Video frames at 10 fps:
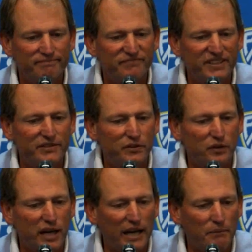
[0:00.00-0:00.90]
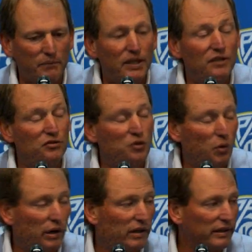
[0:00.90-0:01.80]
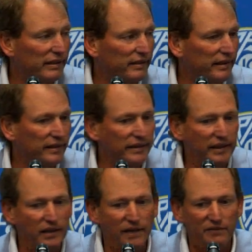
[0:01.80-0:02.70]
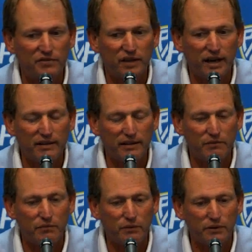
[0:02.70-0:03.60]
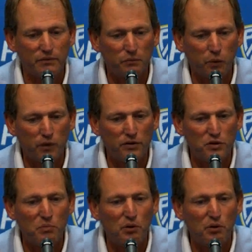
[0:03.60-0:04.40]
physical game historically. And obviously, I think with where the two